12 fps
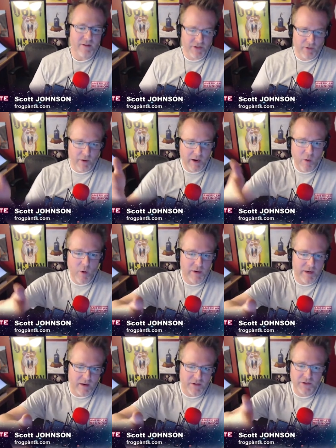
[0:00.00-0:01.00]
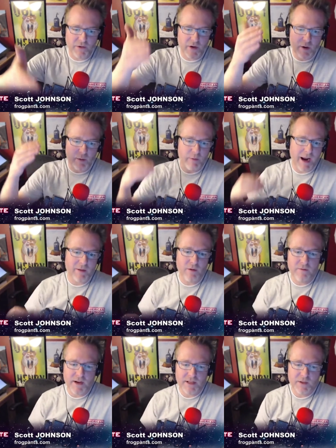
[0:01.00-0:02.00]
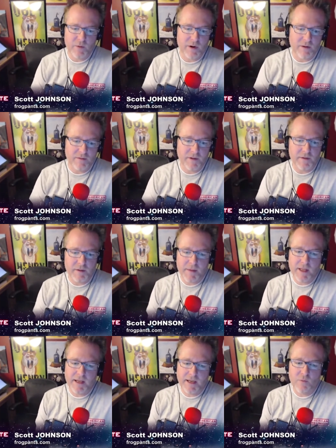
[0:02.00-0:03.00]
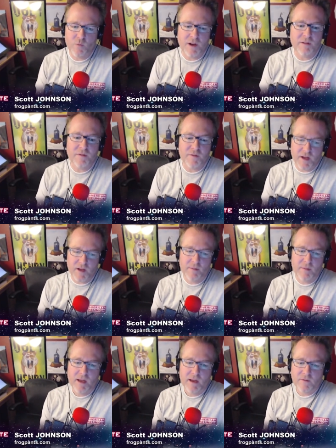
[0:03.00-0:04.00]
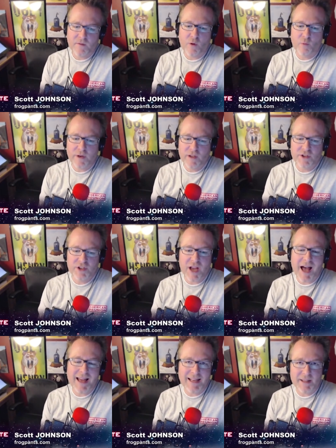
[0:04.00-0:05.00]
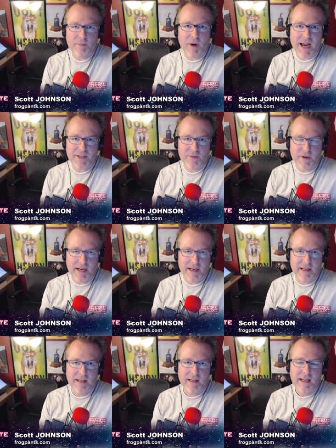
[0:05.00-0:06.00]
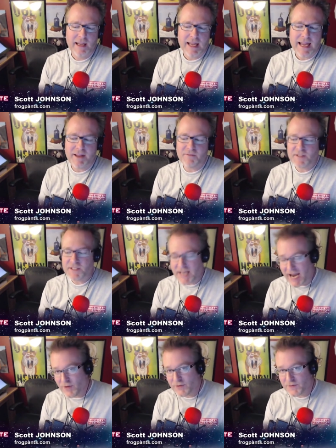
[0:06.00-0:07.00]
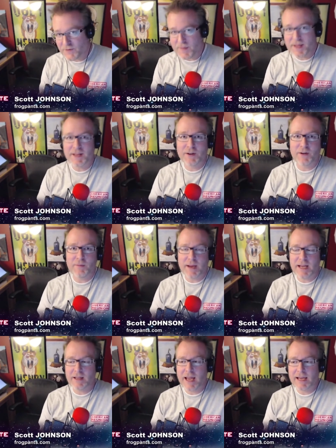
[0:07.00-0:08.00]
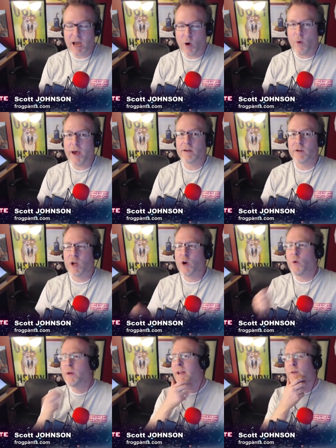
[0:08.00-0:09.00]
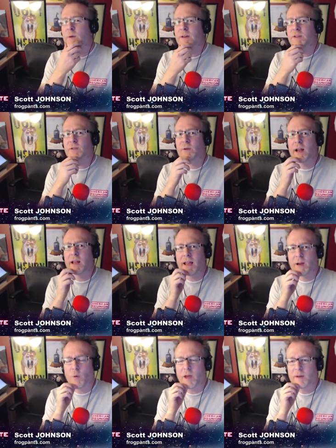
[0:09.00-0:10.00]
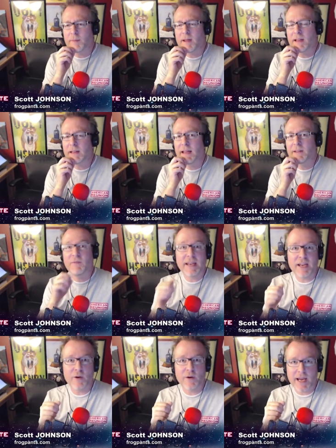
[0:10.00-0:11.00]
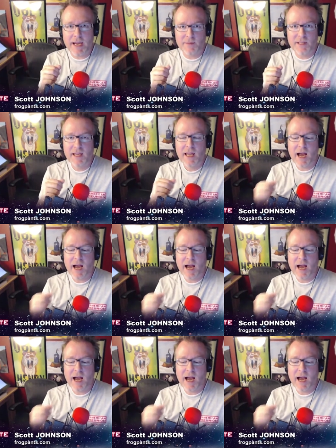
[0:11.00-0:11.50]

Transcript: There's a great quote in here. A studio would rather invest 250 million in one film for a real shot at the brass ring. It sounds familiar to me like, oh, I don't know, another industry I like quite a bit, like video games.